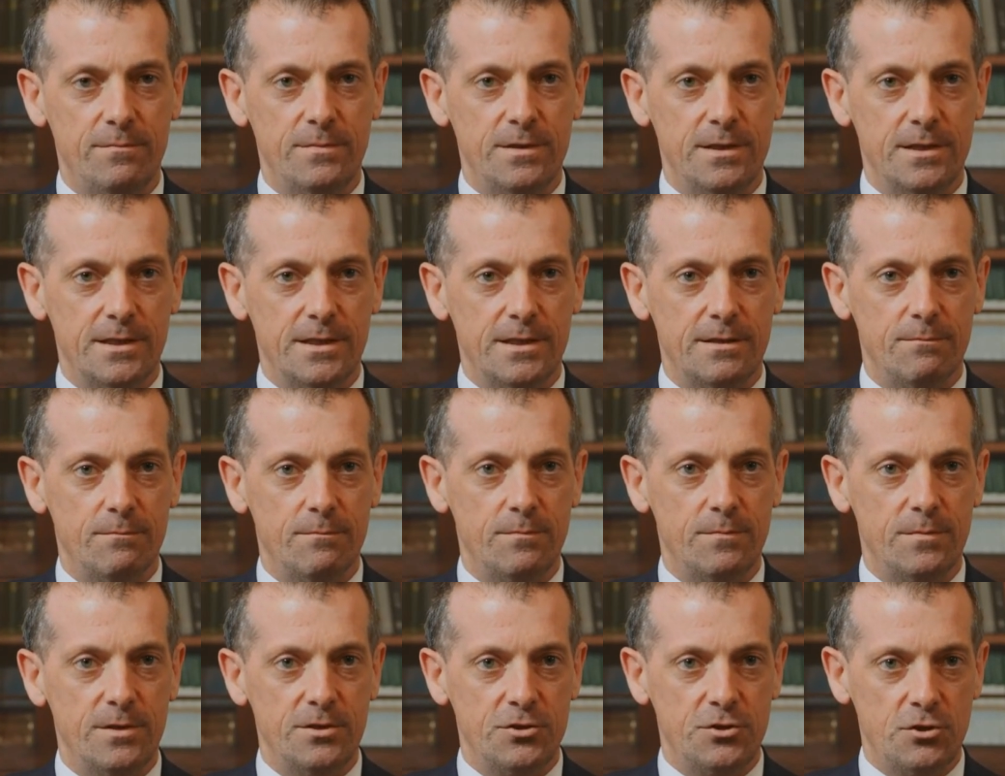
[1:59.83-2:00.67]

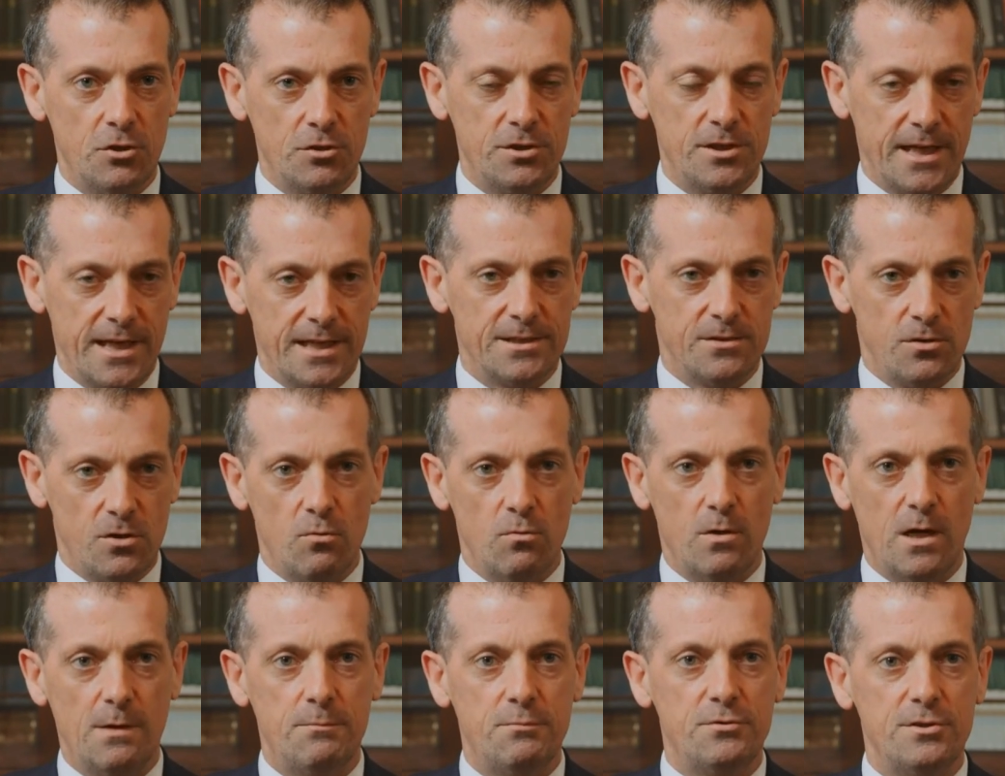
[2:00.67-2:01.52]
The judge has
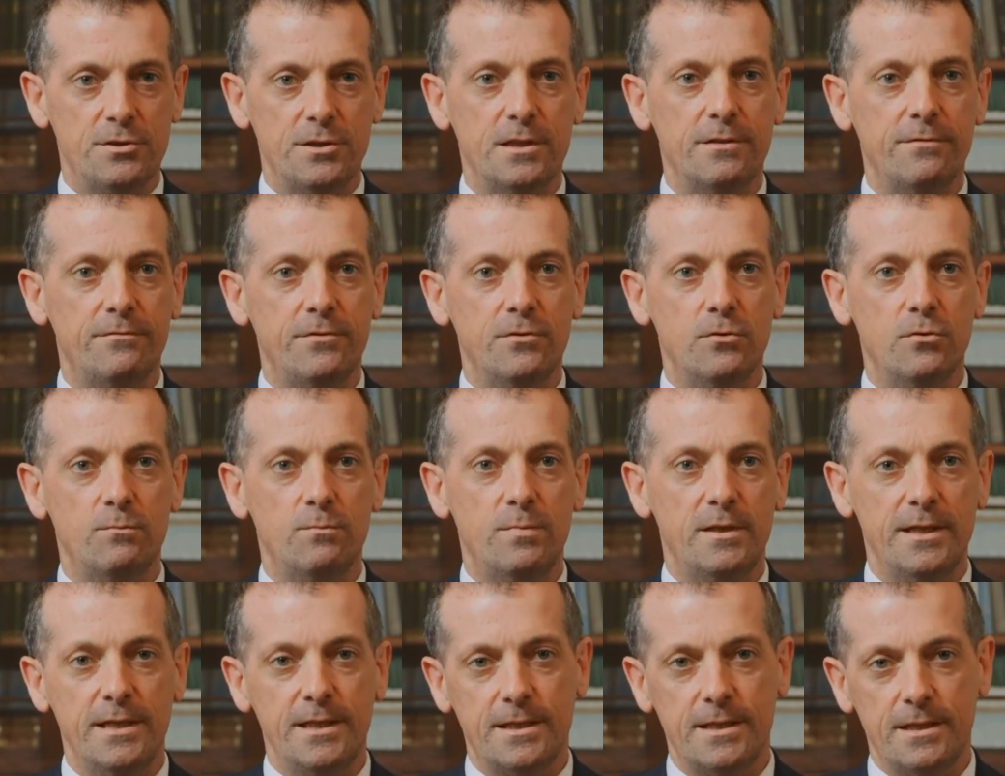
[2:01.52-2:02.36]
no option. If you
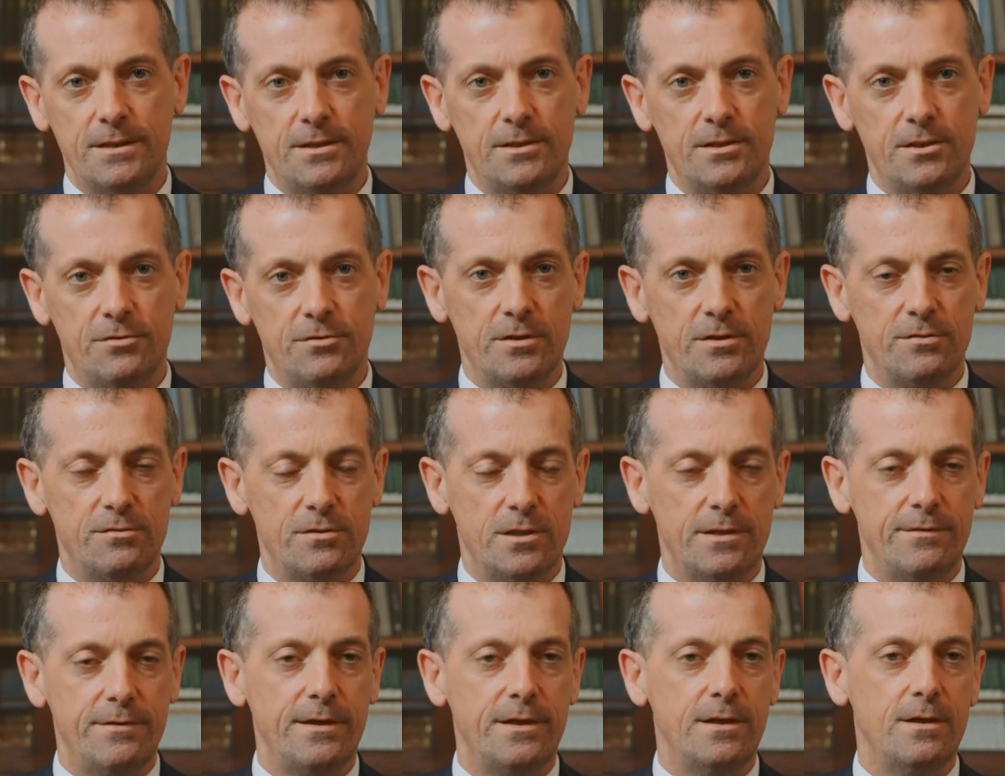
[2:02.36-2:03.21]
plead guilty to
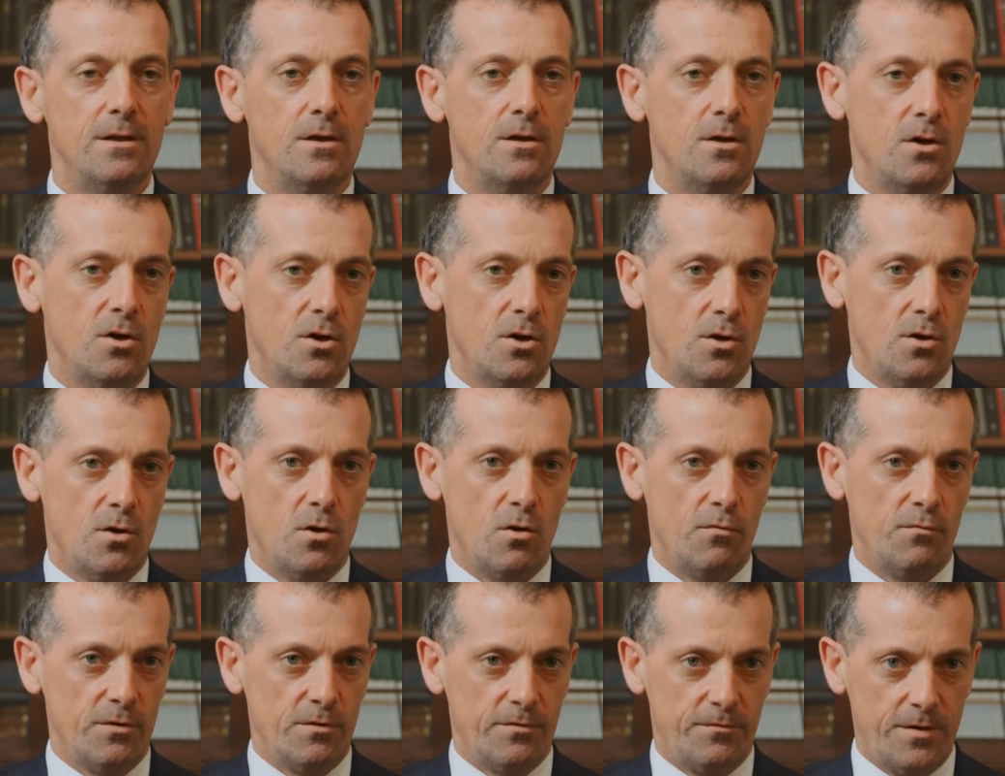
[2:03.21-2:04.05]
driving,
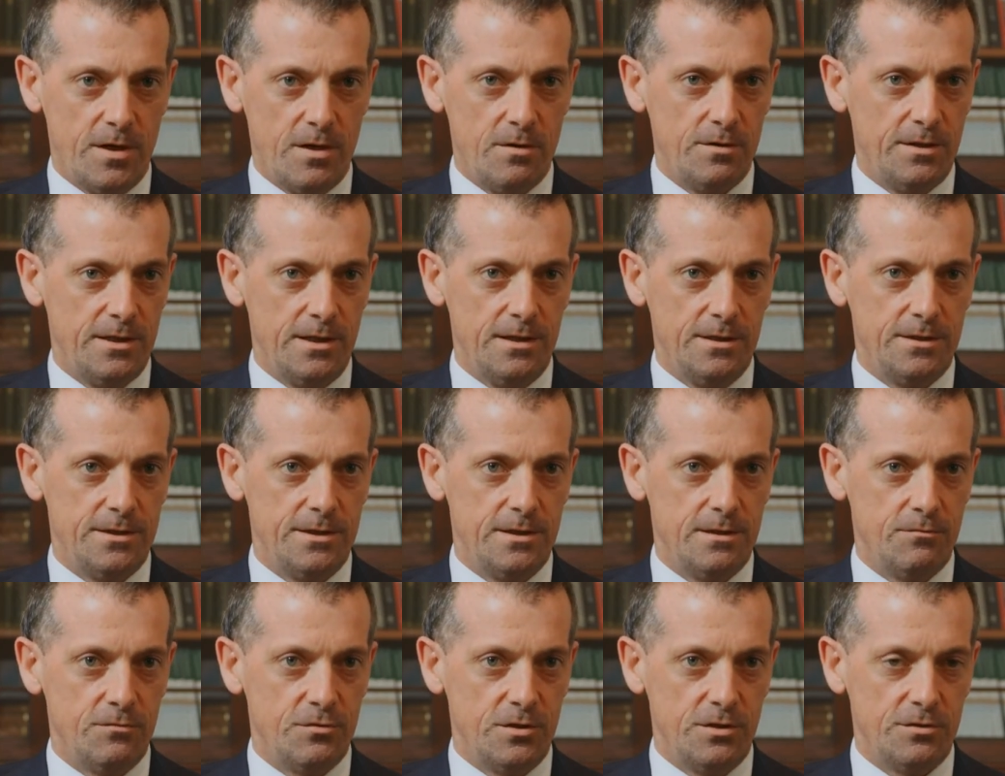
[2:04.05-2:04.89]
or if you're found guilty
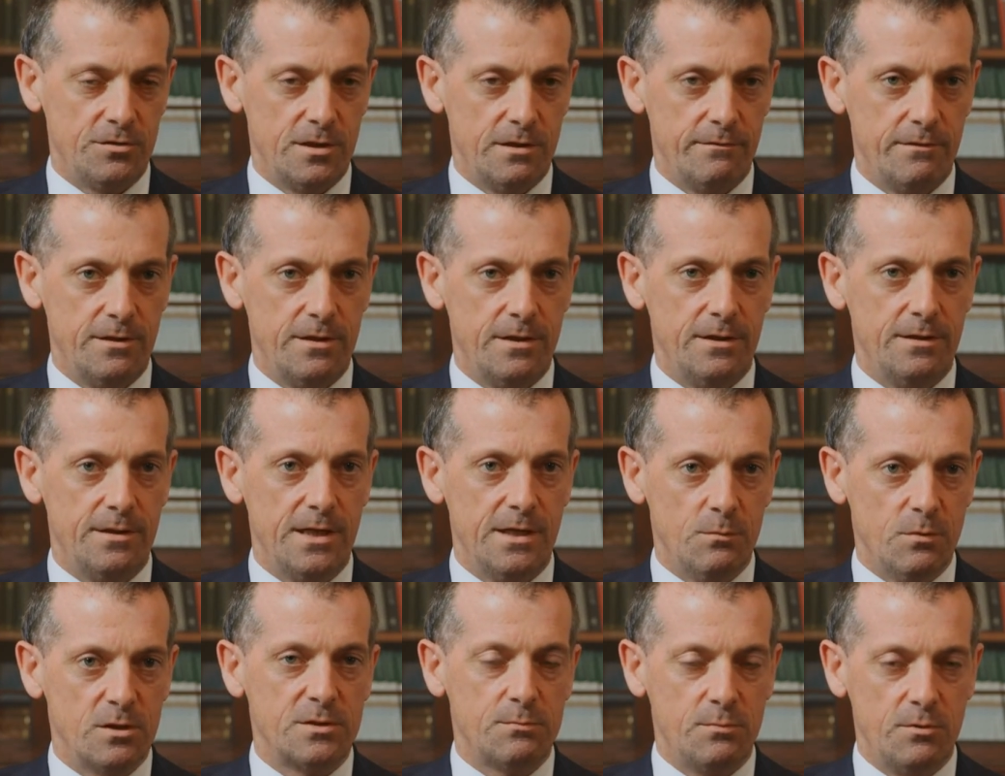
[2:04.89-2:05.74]
of drink driving, they
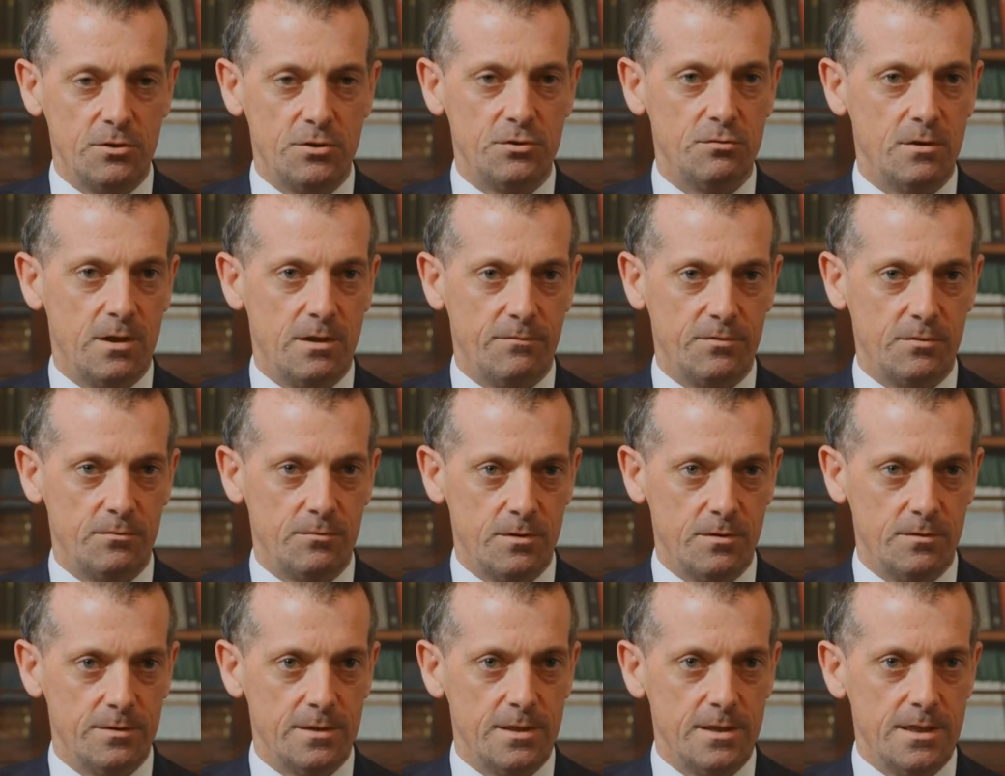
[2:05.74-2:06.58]
must put you off the
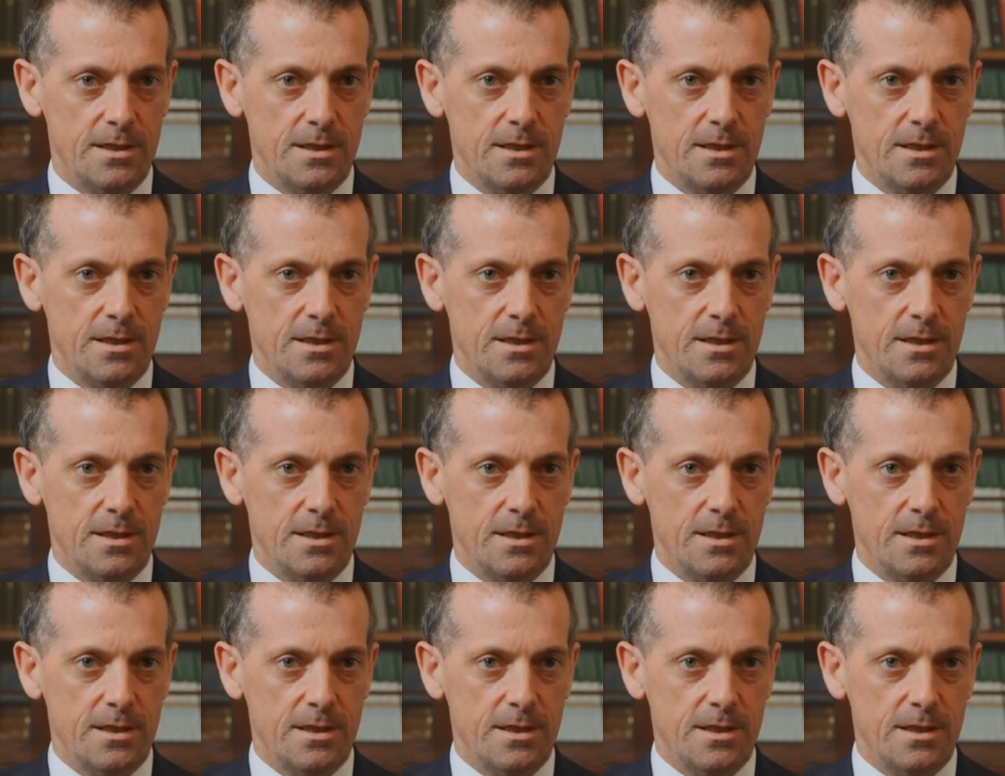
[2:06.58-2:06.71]
road.